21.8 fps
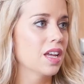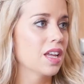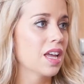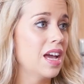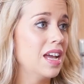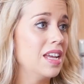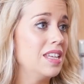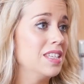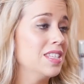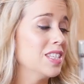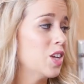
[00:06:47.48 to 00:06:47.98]

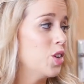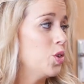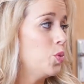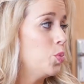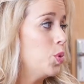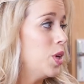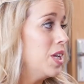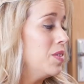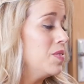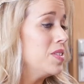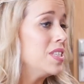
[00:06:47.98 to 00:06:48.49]
Okay, so
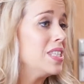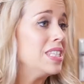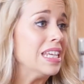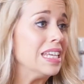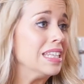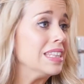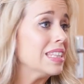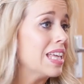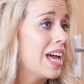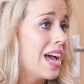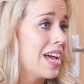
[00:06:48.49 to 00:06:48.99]
we've
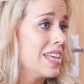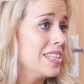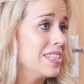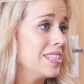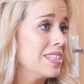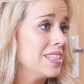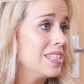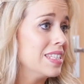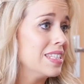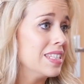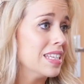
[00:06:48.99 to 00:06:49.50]
seen the
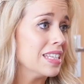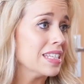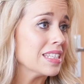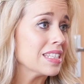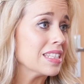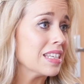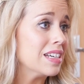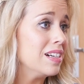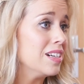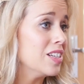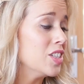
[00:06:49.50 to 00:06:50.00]
hazards,
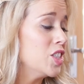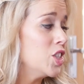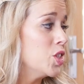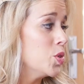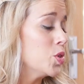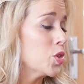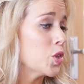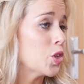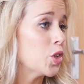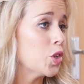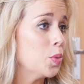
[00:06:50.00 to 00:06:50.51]
things that our
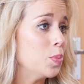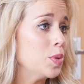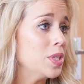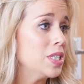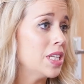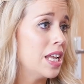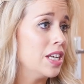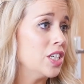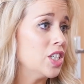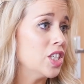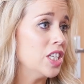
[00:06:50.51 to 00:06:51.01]
children could
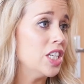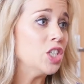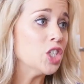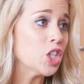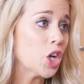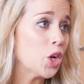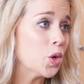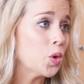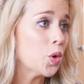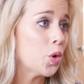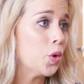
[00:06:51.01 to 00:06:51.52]
potentially
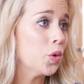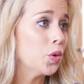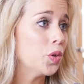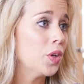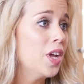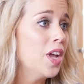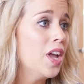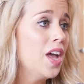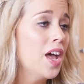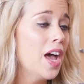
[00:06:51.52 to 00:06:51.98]
choke on.